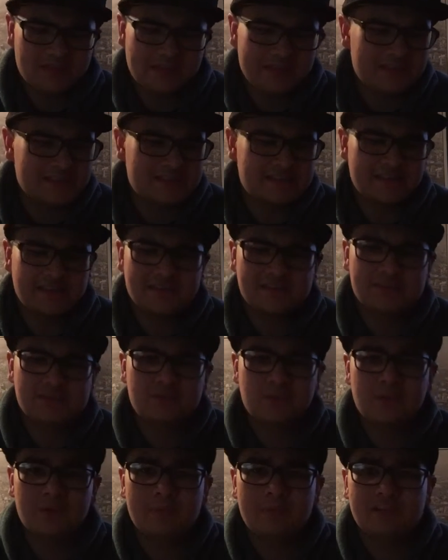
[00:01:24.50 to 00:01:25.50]
like I said, the
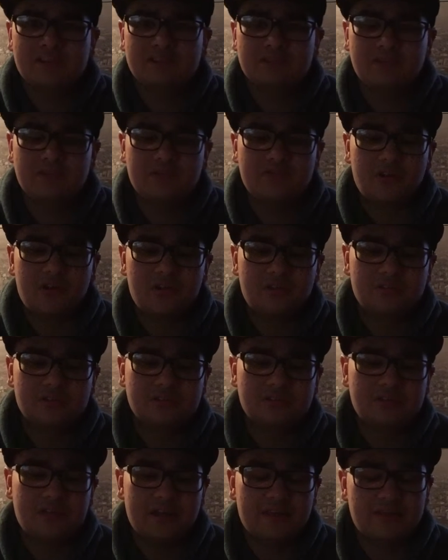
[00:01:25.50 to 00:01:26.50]
story basically
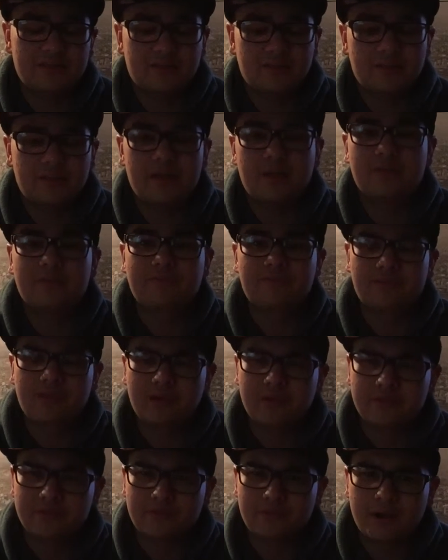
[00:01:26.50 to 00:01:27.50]
follows Nathan on the hunt for
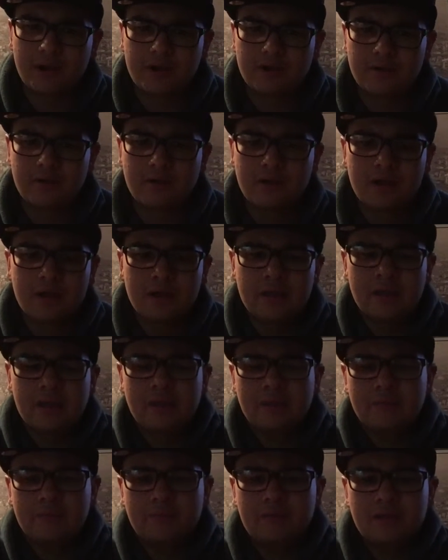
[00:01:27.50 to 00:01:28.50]
El Dorado,
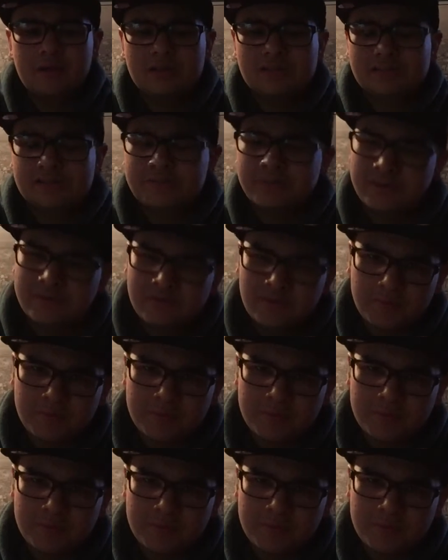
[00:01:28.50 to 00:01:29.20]
but some evil